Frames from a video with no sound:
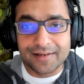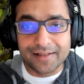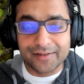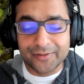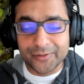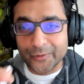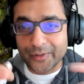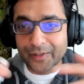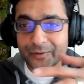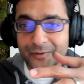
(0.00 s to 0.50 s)
I'll
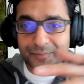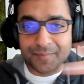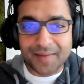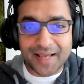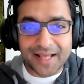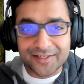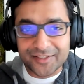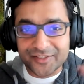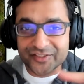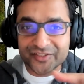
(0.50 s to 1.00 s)
know how to
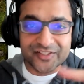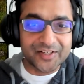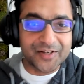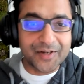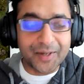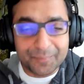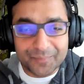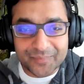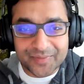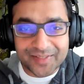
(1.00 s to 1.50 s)
manage the
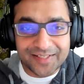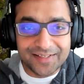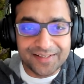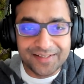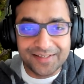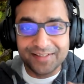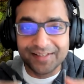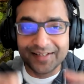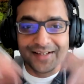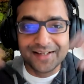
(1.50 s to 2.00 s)

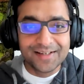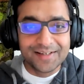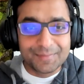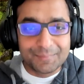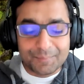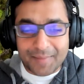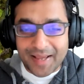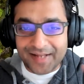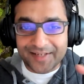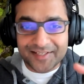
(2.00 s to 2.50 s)
company,
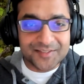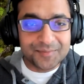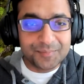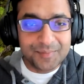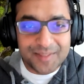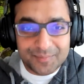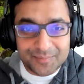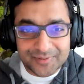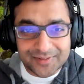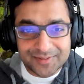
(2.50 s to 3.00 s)
manage
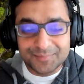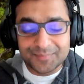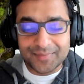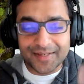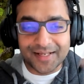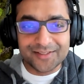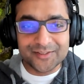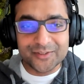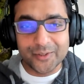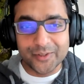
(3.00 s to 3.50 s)
people,
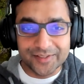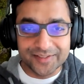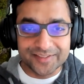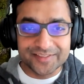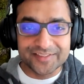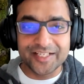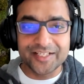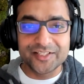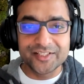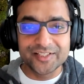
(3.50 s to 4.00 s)
manage
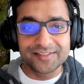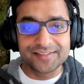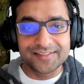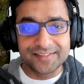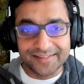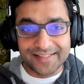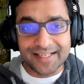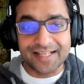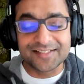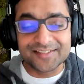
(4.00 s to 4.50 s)
organizations,
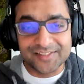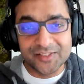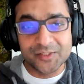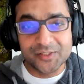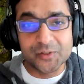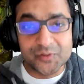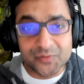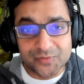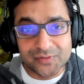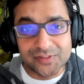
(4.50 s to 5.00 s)
and that's a
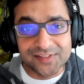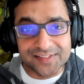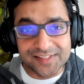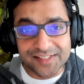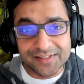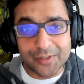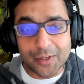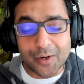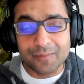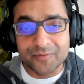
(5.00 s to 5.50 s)
useful
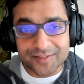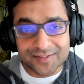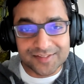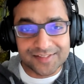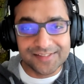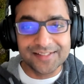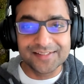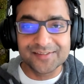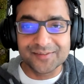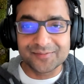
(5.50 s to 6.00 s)
skill,
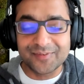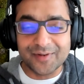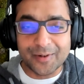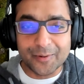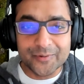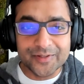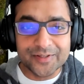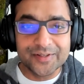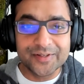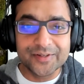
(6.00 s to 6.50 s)
obviously, as a
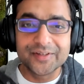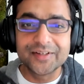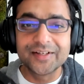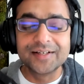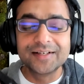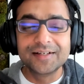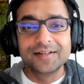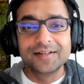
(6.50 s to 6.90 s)
founder.